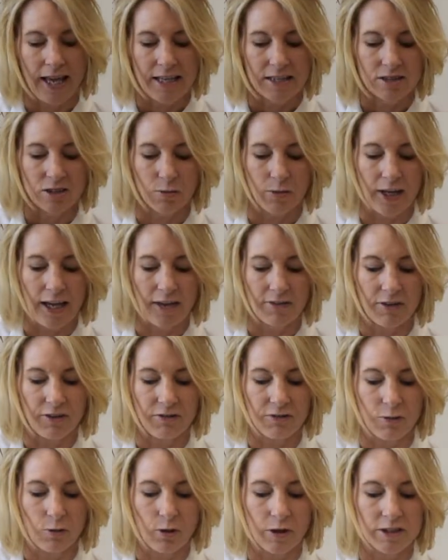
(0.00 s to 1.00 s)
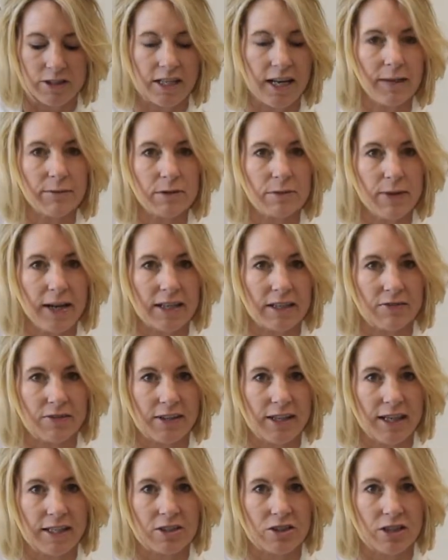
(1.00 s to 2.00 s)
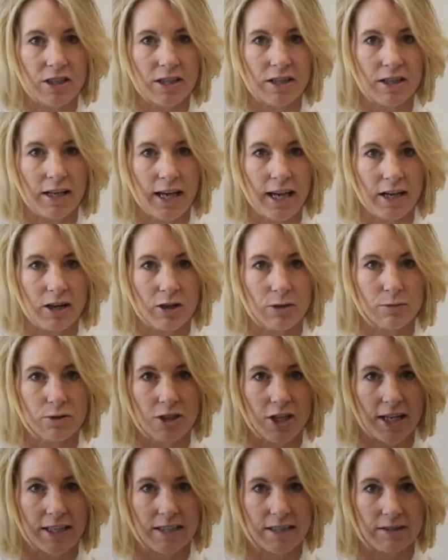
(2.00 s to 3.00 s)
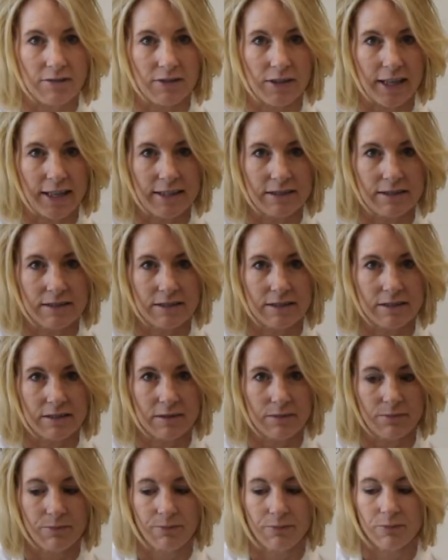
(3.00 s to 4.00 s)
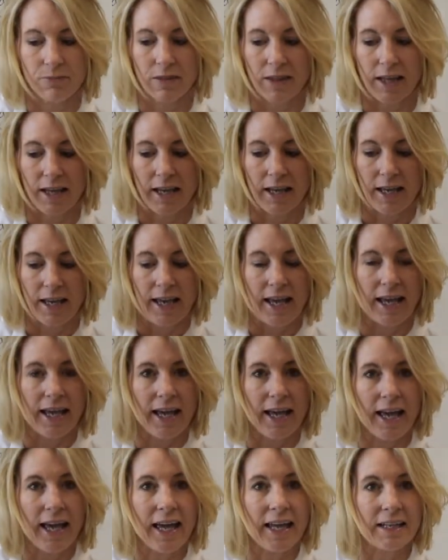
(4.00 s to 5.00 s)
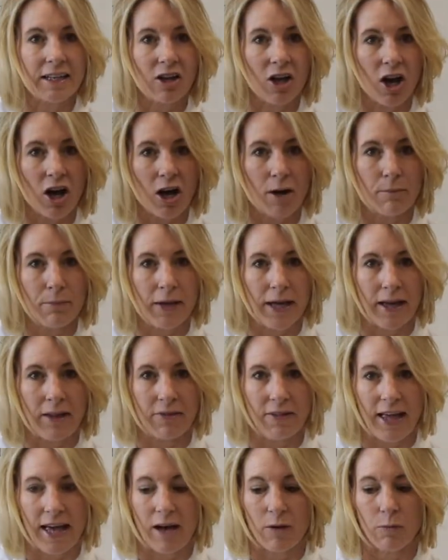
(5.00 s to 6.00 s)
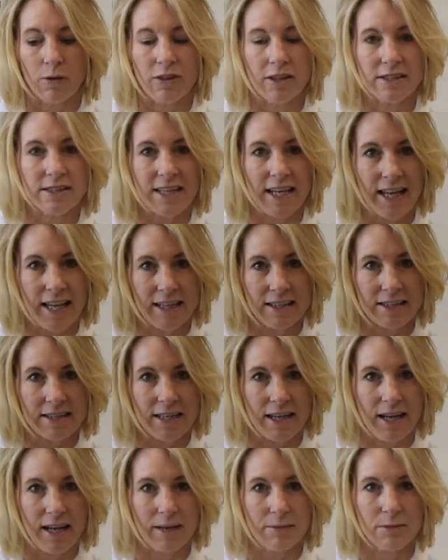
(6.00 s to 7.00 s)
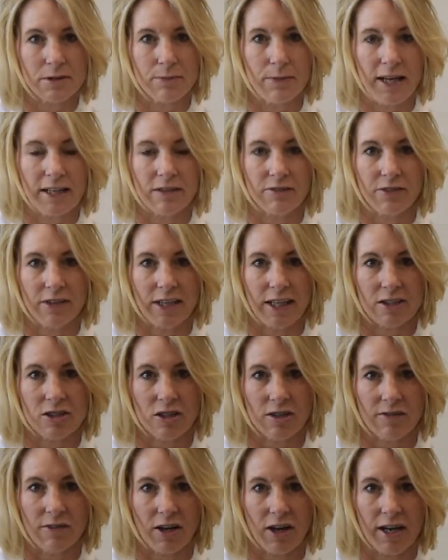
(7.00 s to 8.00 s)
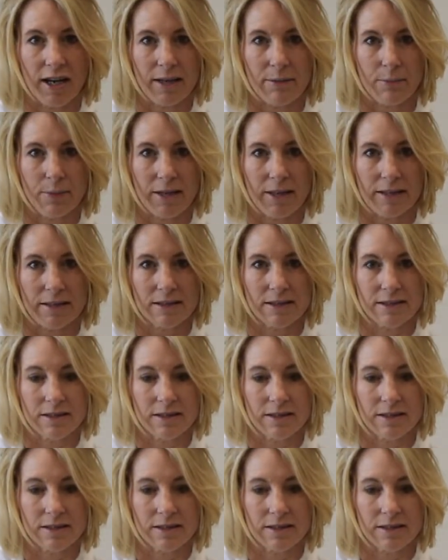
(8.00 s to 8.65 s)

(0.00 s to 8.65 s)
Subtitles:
So we have a 4 times magnification at our objective lens, and compound that with a 10 times magnification of our eyepiece.